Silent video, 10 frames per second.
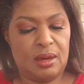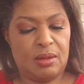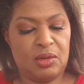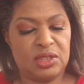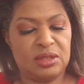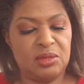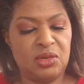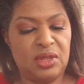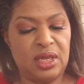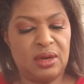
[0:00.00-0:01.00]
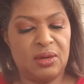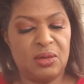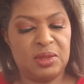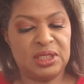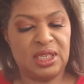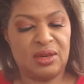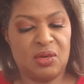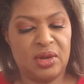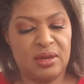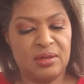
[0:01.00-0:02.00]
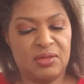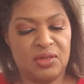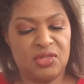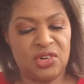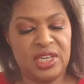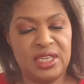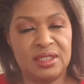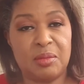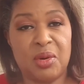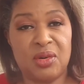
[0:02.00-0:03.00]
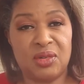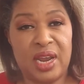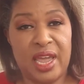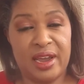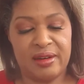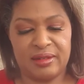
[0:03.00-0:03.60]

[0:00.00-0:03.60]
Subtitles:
with smoothing jojoba seed oil for frizz-prone hair.